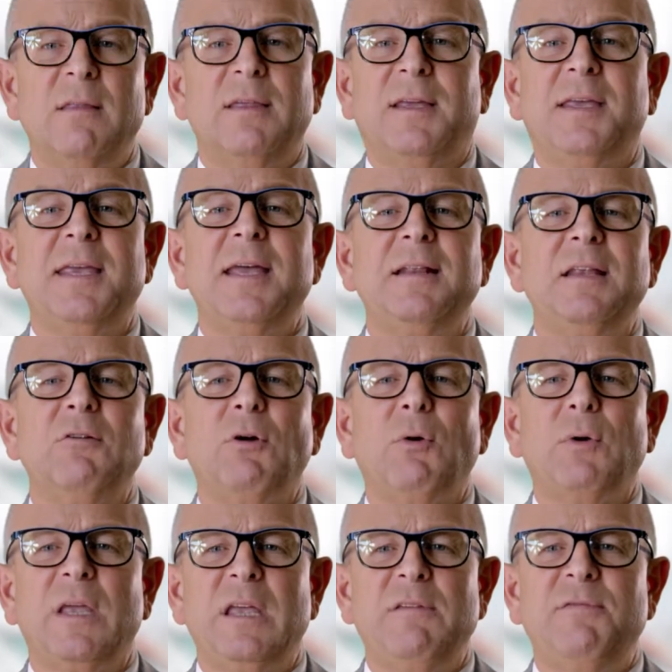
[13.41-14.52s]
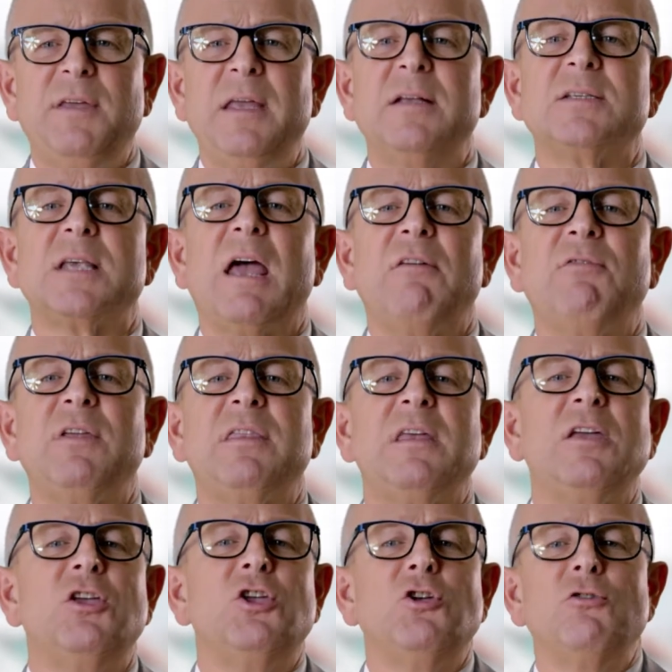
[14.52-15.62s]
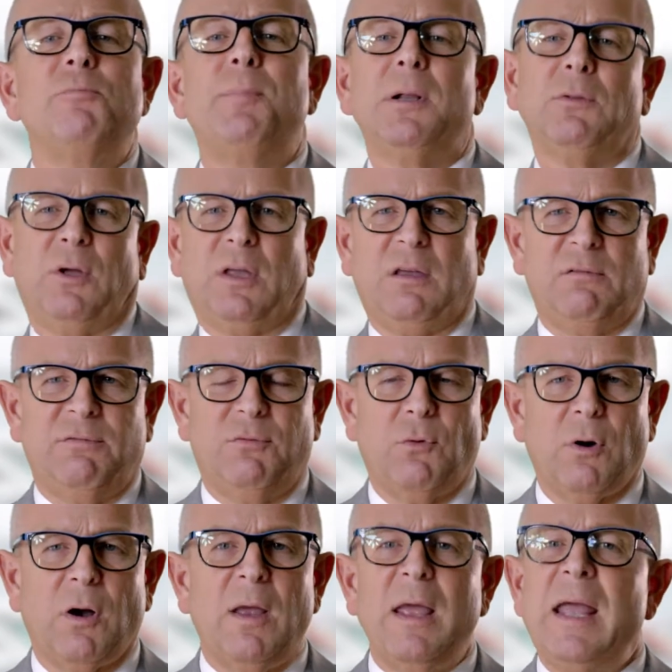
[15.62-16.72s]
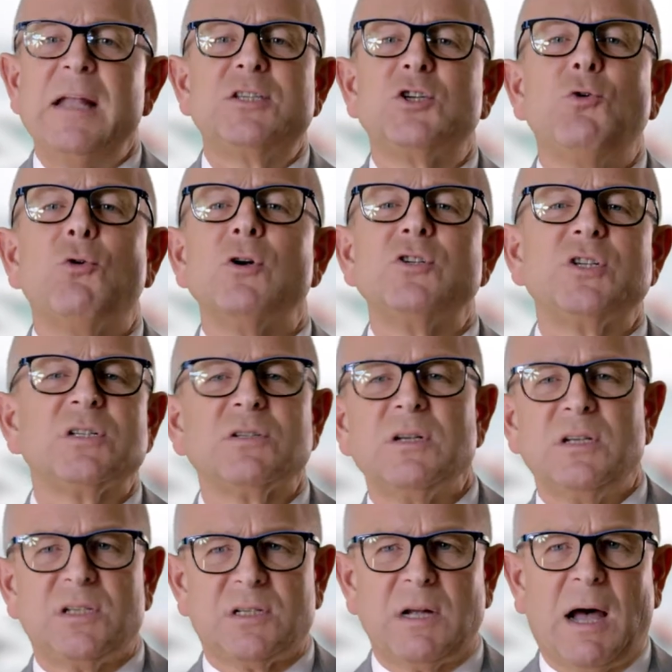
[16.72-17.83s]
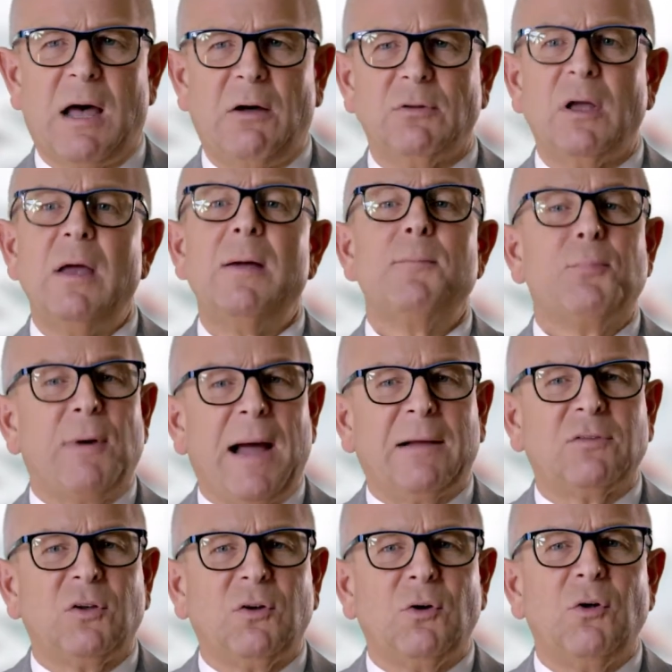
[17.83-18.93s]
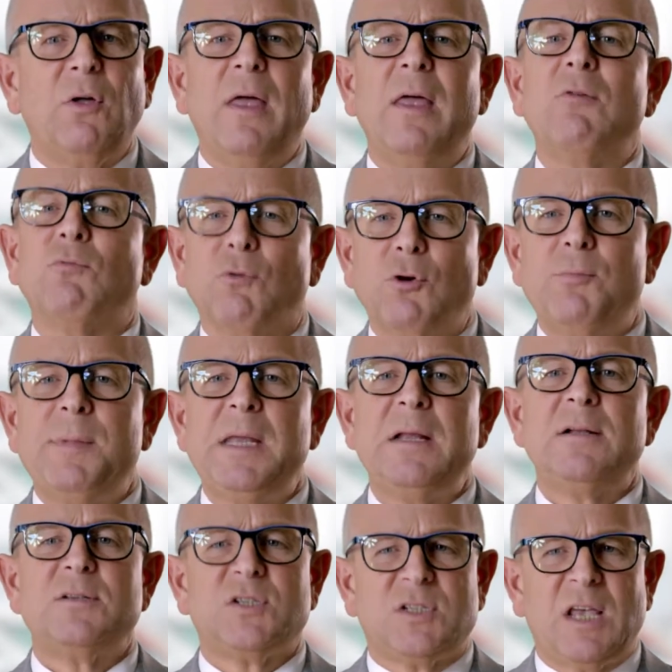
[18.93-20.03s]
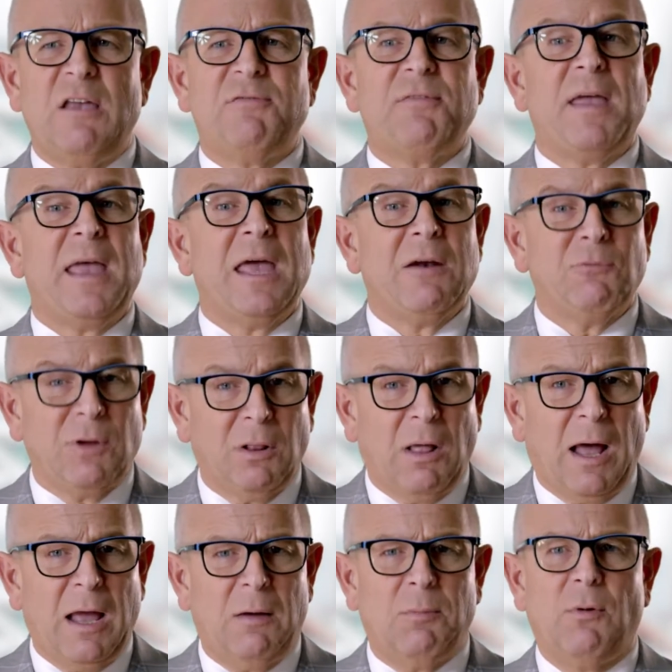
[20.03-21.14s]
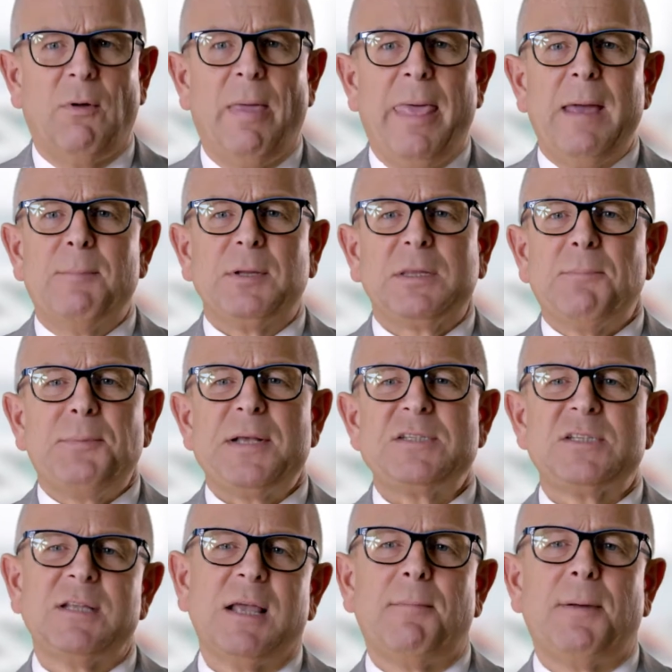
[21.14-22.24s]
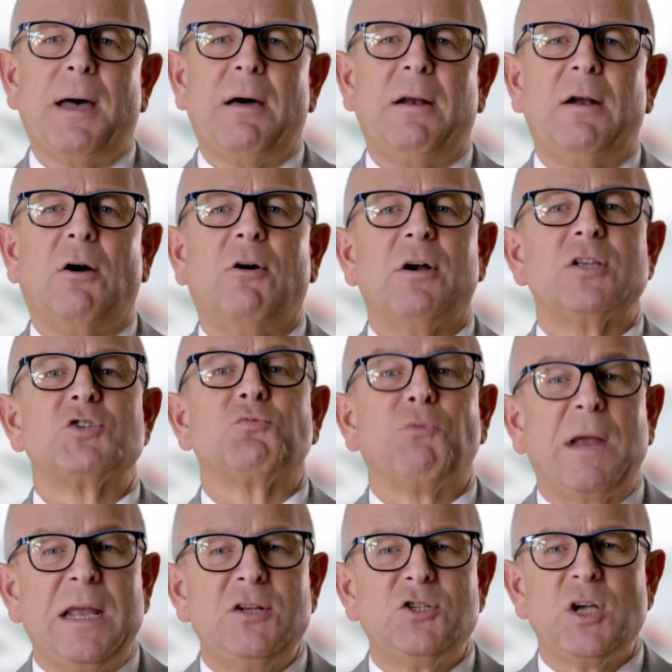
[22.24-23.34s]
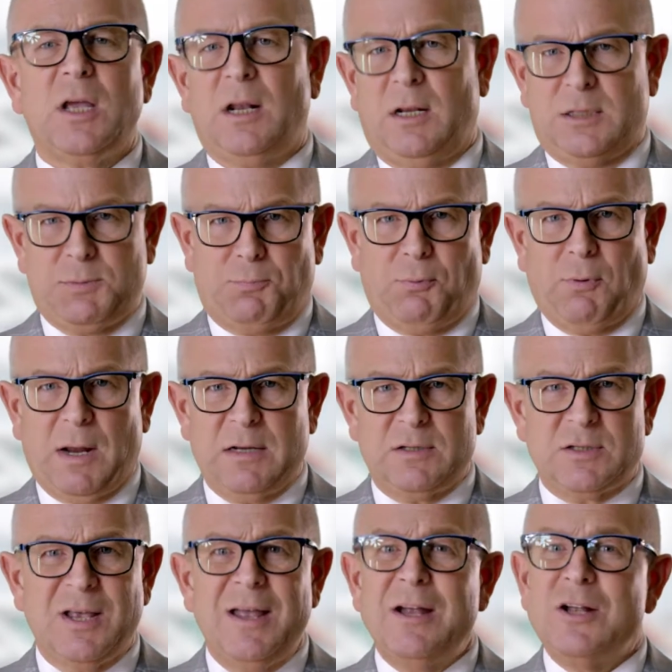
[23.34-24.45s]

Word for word: The Kia Niro EV is everything you've been looking for. It's gorgeously styled, practical, roomy, safe, and reliable. But the best thing about it are its range and its price.